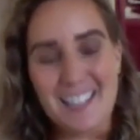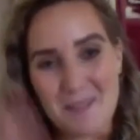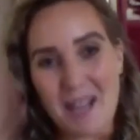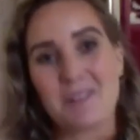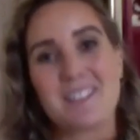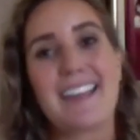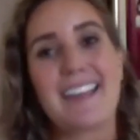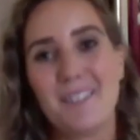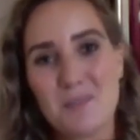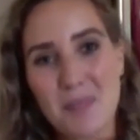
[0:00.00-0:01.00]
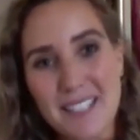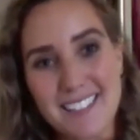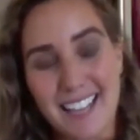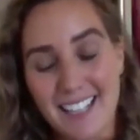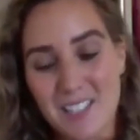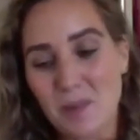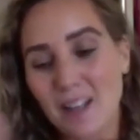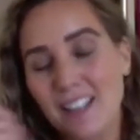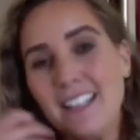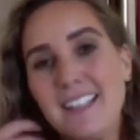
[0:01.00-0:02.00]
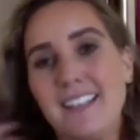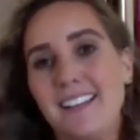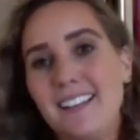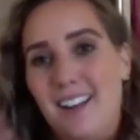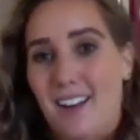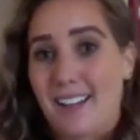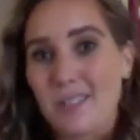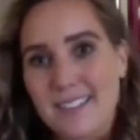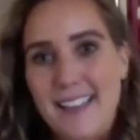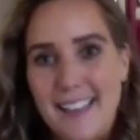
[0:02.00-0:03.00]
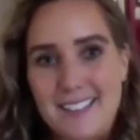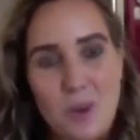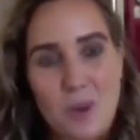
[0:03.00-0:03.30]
be able to get on the big stage. But I got scared, so I